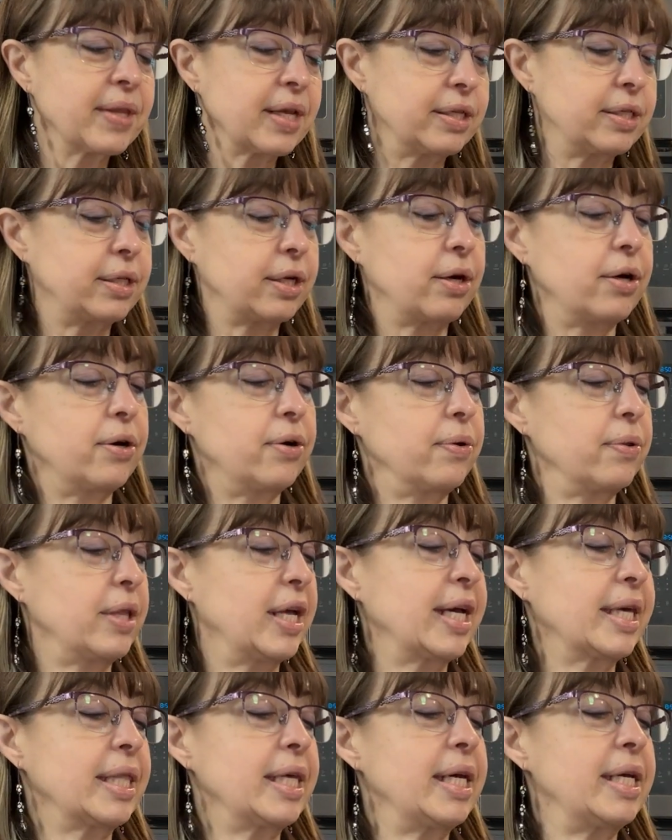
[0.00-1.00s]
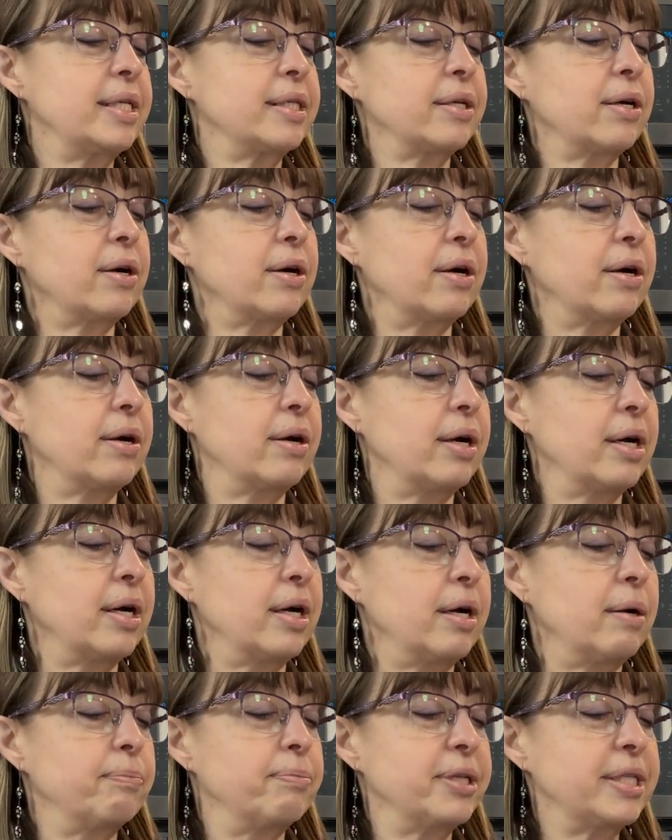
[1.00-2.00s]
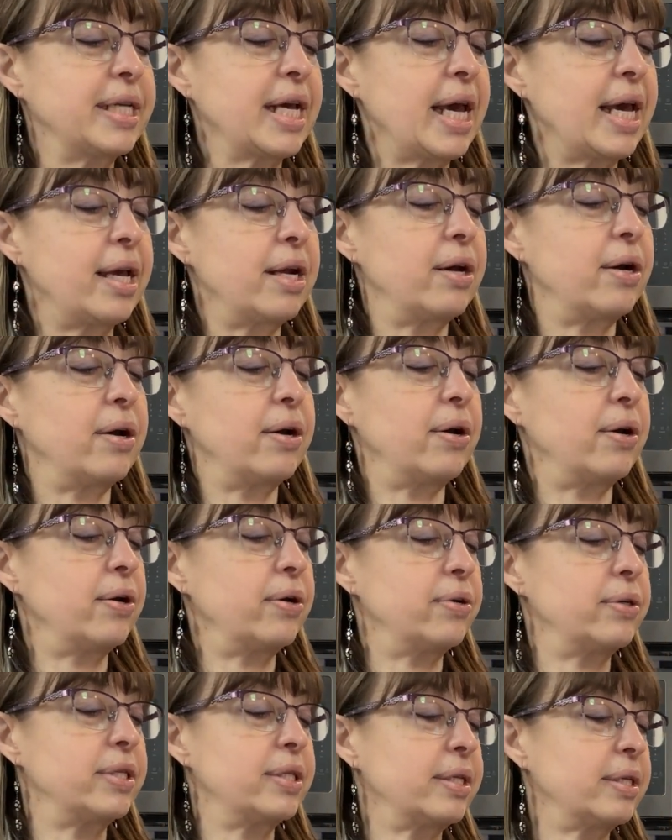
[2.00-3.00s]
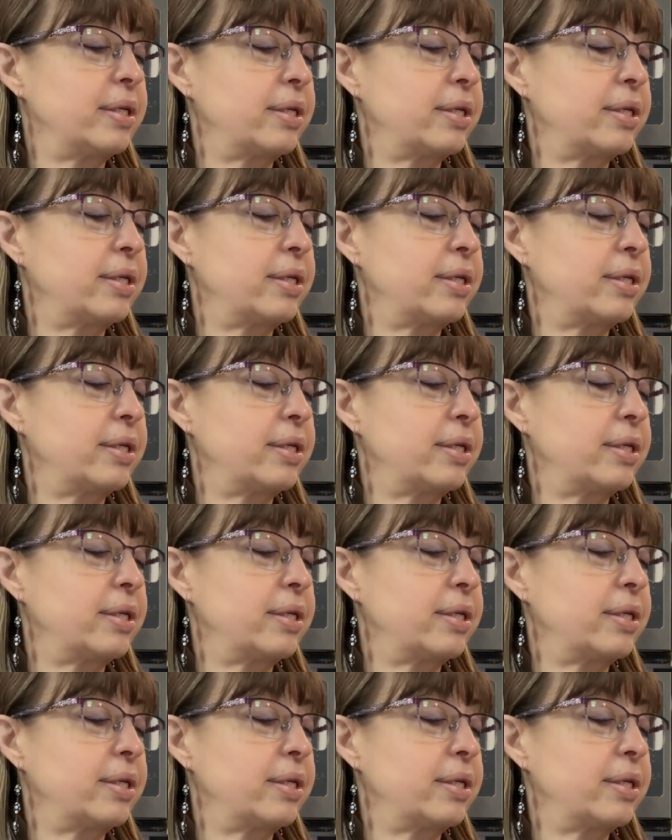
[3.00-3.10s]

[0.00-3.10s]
So like these are potatoes,